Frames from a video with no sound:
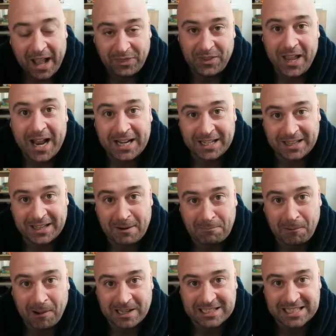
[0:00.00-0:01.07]
at the end of
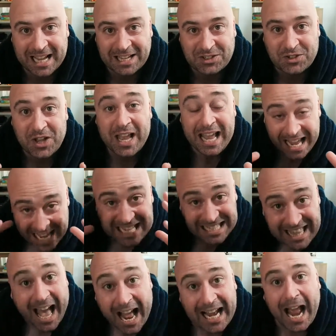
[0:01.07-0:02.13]
that process?
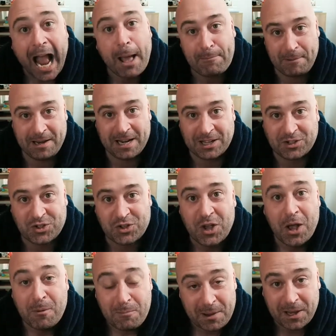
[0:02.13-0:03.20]
Is that happiness?
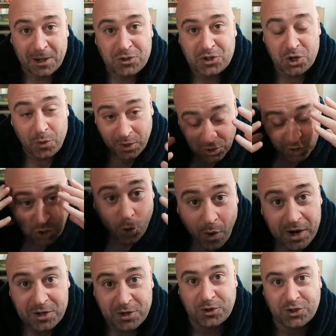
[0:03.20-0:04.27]
Because you
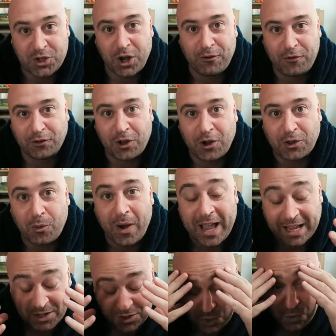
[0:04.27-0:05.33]
enjoyed yourself along the
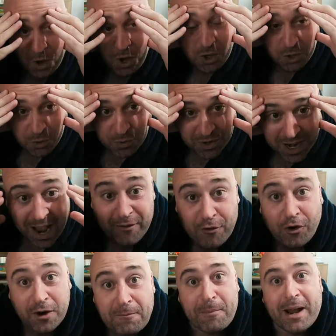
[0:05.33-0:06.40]
way, because you
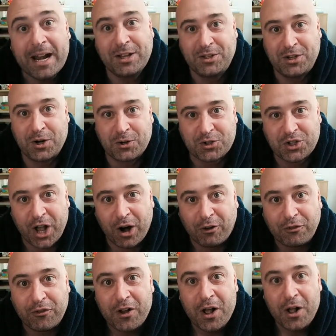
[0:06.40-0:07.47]
never admitted to
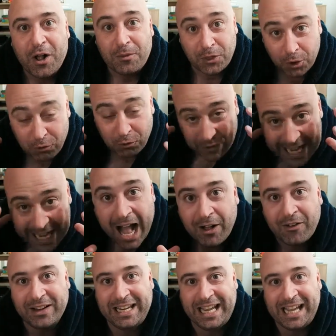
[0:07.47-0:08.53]
yourself the
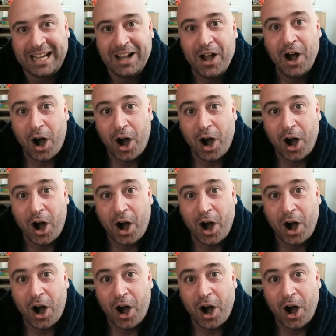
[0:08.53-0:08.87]
reality